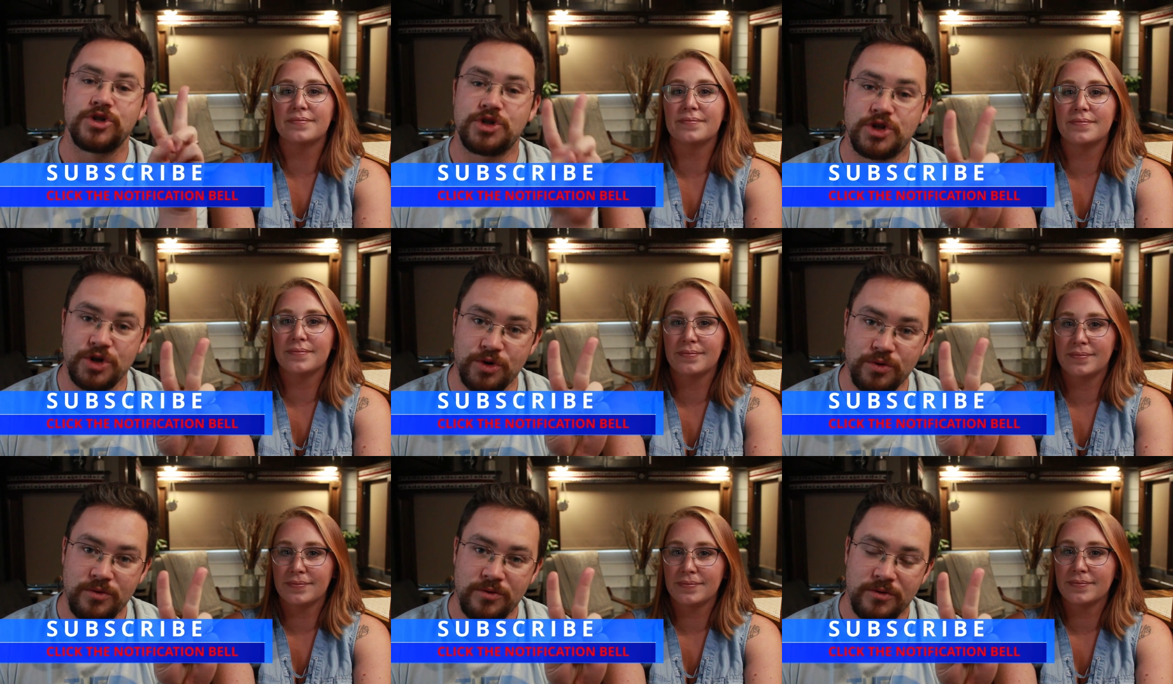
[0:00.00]

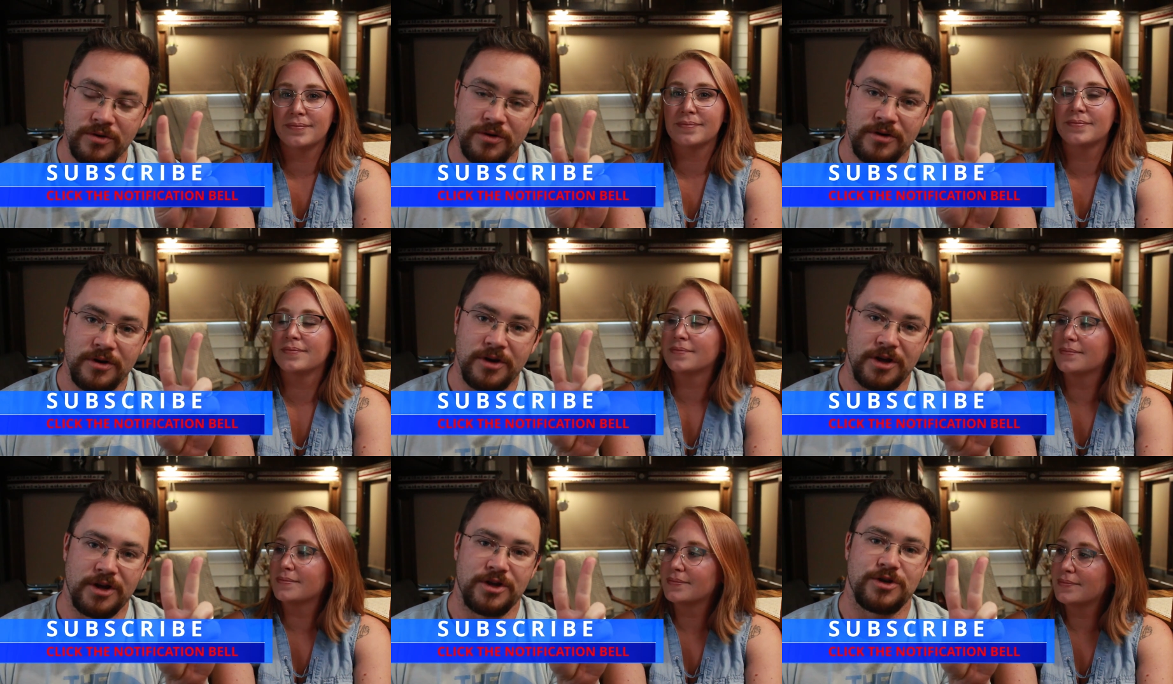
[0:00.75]
Speaker 1: Two,
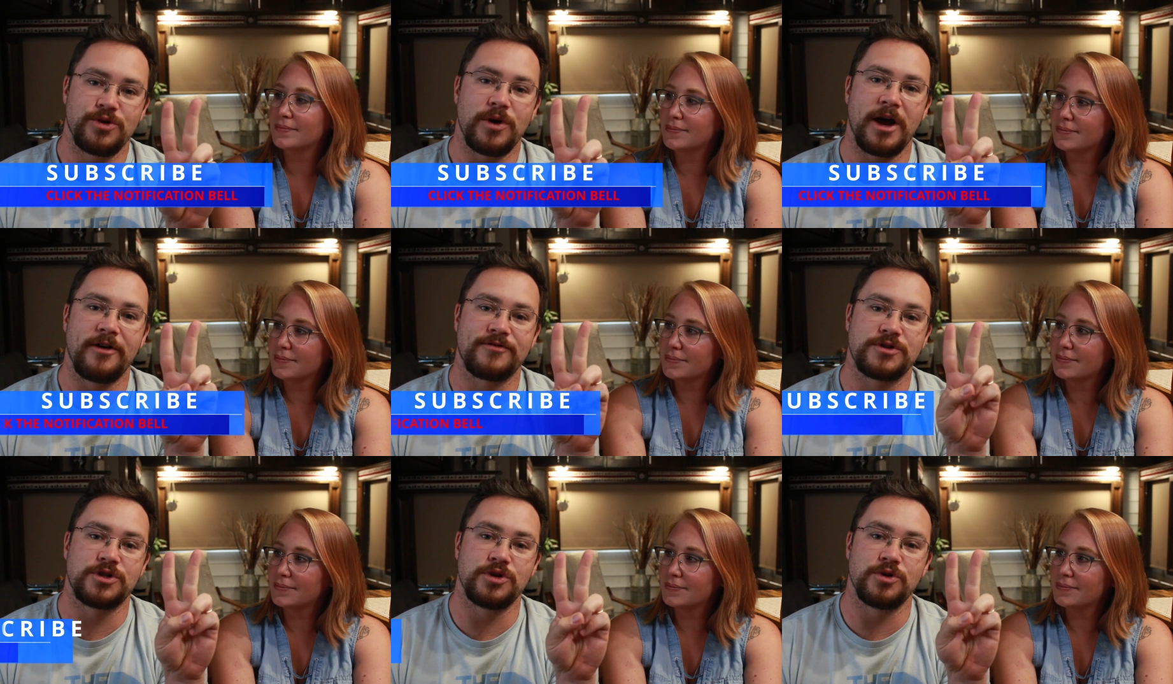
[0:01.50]
you
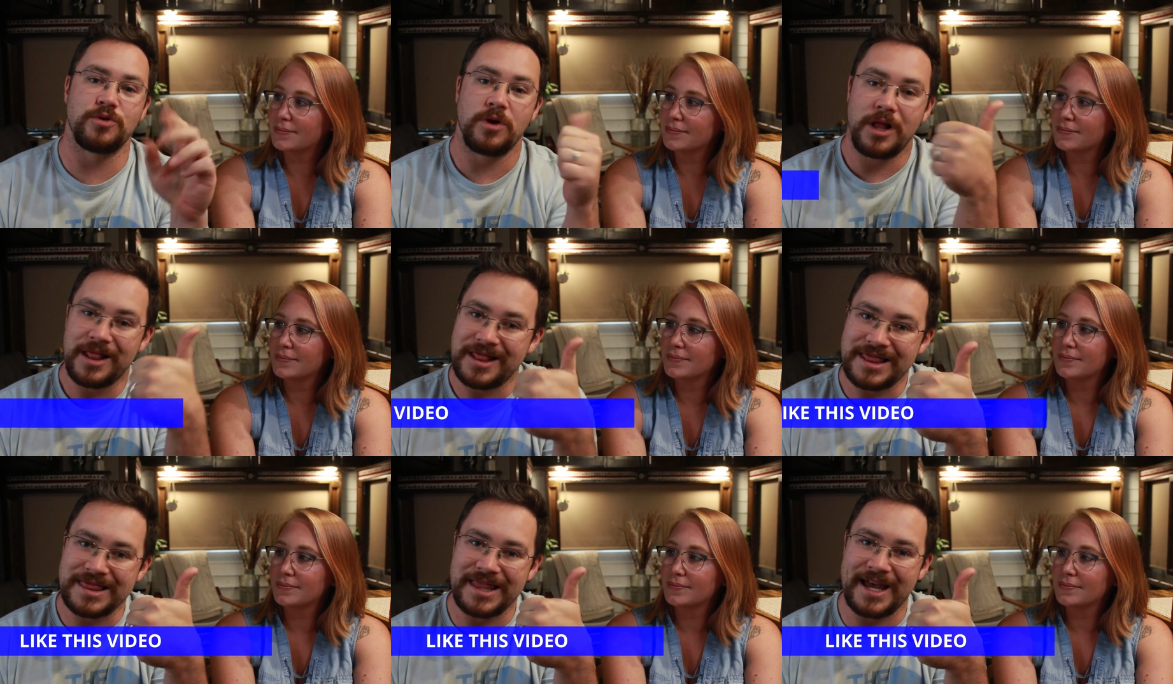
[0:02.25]
have to
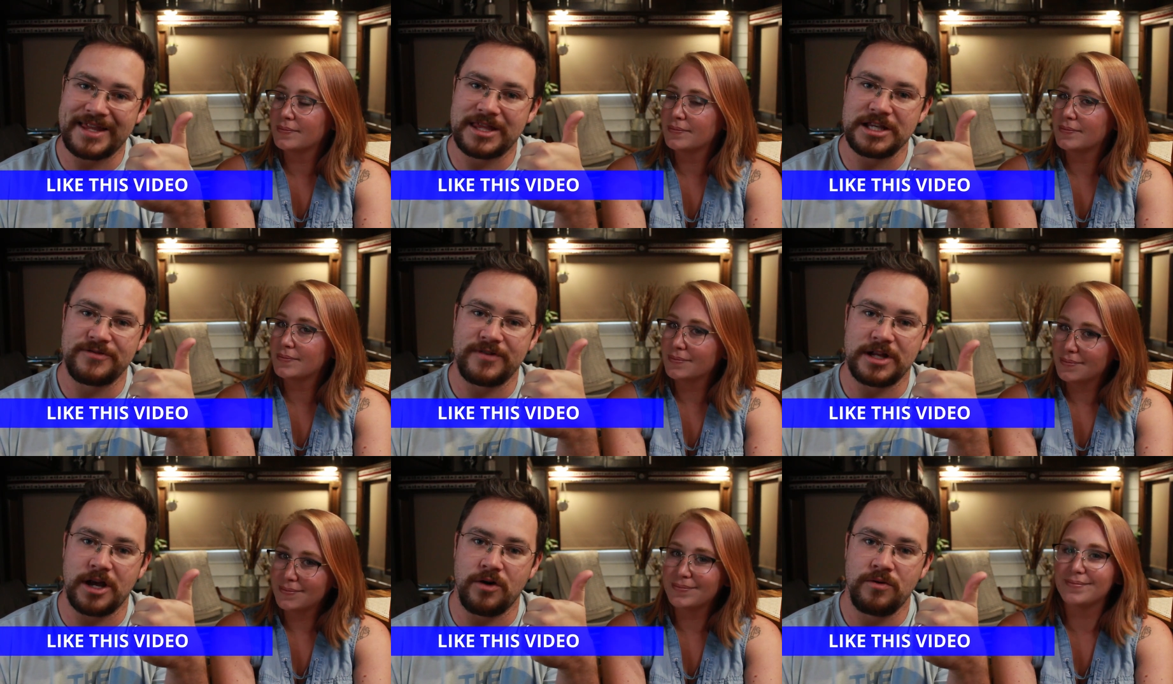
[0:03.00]
like this
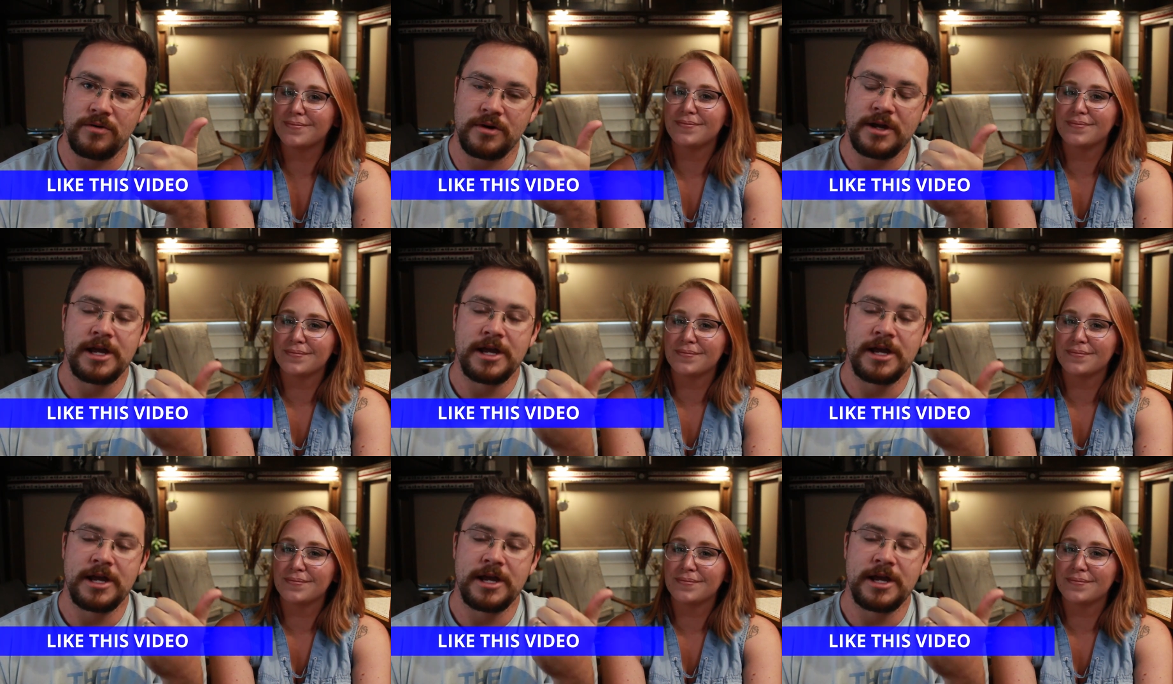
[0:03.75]
video.